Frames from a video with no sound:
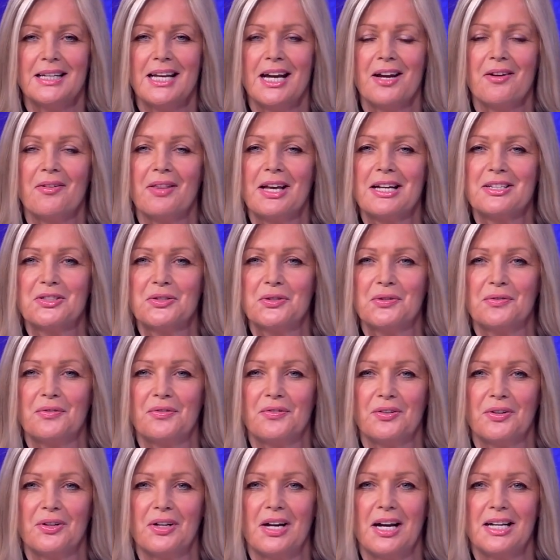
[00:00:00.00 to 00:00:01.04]
Now, that's all
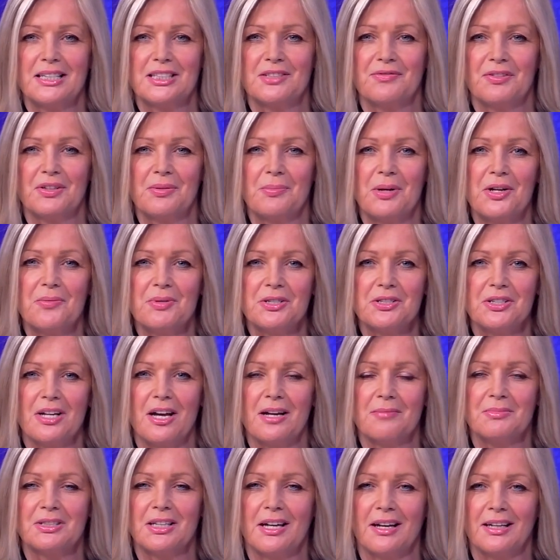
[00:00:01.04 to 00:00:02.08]
for us for the moment.
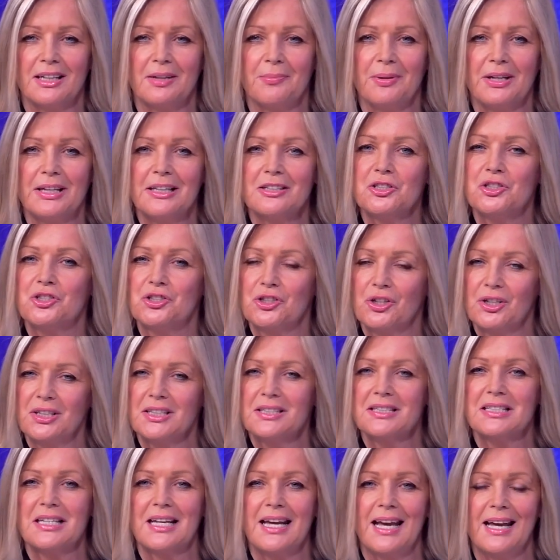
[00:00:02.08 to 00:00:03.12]
I'm Diana Binks.
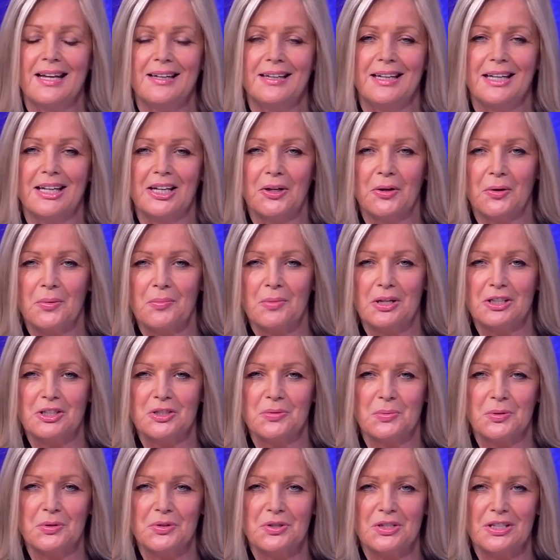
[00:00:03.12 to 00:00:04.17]
Join us again here on
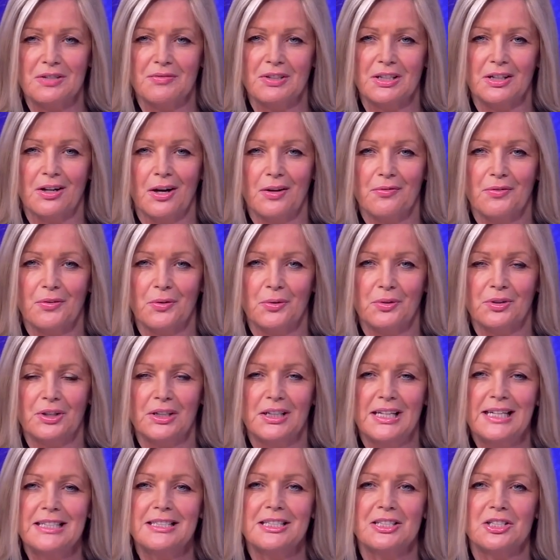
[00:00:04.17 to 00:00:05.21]
Motorsport TV Live for all the
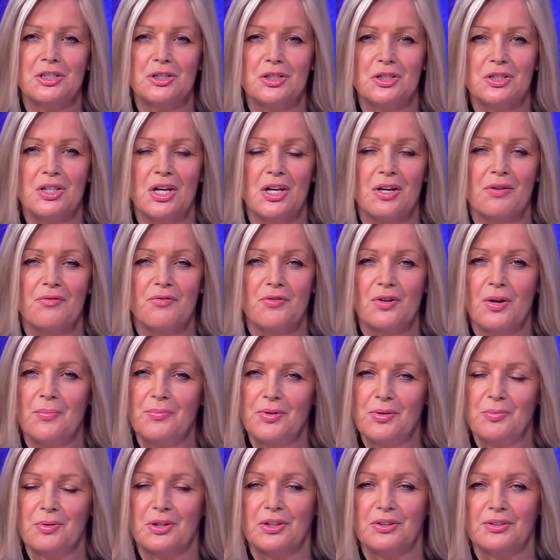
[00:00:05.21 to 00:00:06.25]
latest news
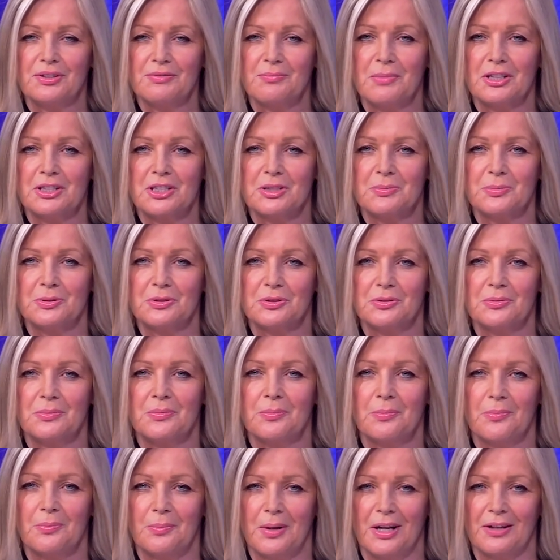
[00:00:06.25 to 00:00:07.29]
from the world of motorsport.
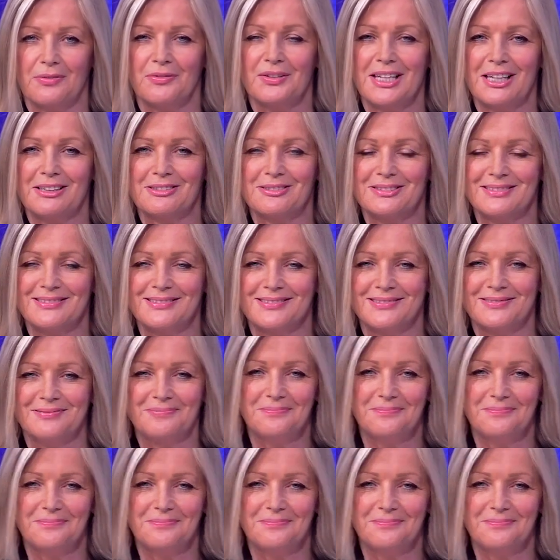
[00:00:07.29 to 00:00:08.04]
Bye for now.